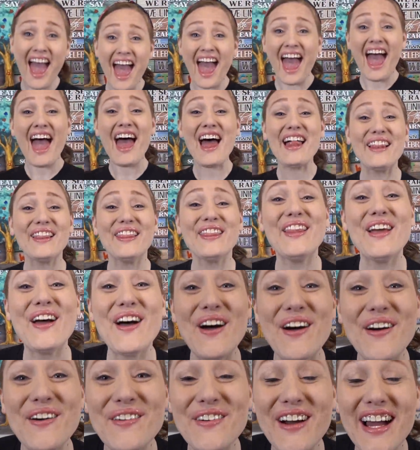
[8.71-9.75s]

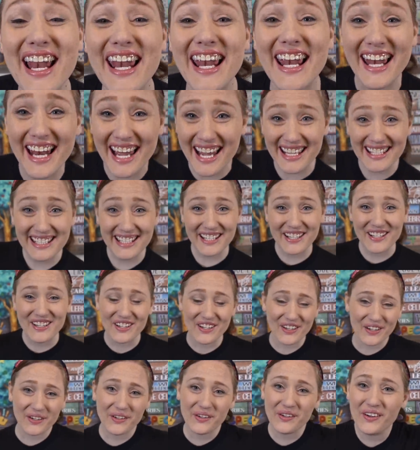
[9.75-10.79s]
Hello landing
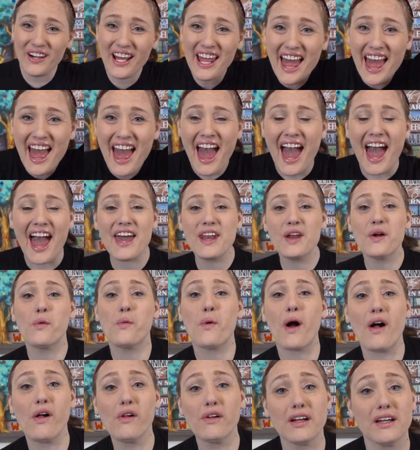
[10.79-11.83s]
crew and
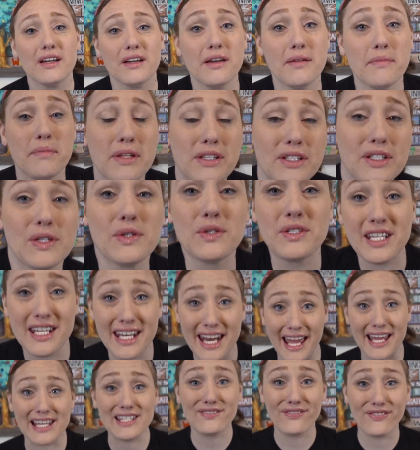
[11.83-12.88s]
welcome to
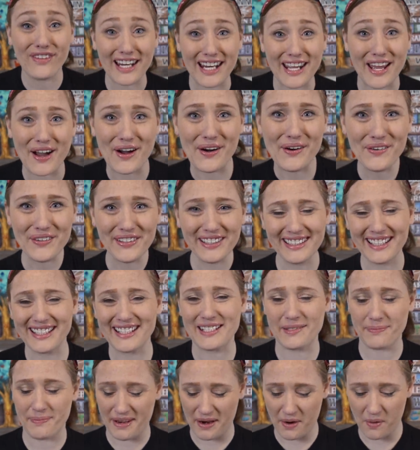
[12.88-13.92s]
today's video.
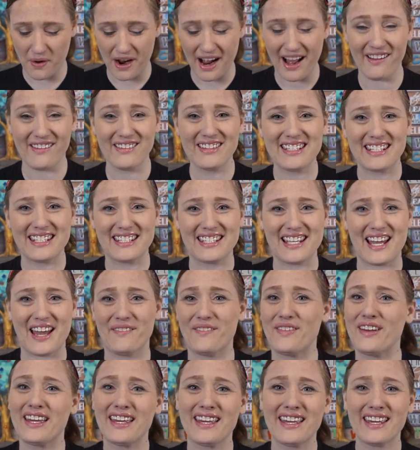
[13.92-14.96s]
It's been a while since
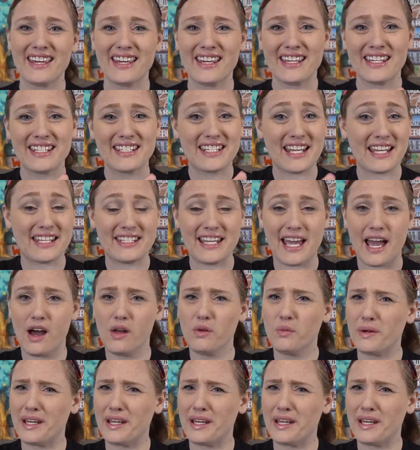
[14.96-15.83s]
I've sat down.